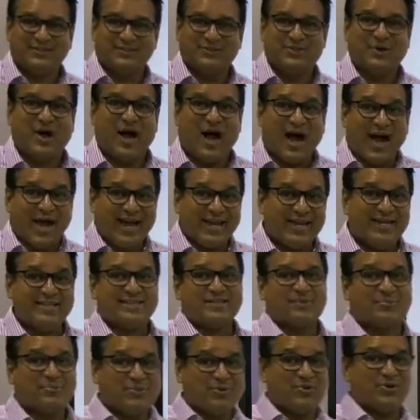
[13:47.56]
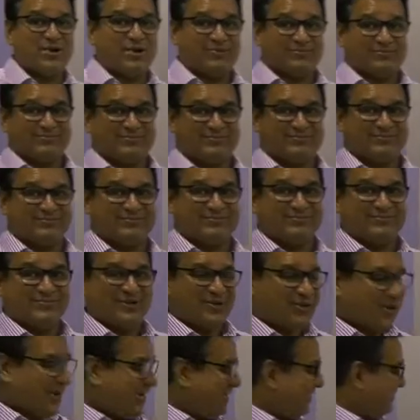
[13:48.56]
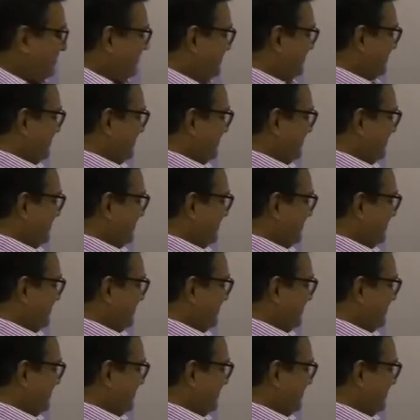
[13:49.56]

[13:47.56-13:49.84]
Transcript: So I is a pronoun. Okay?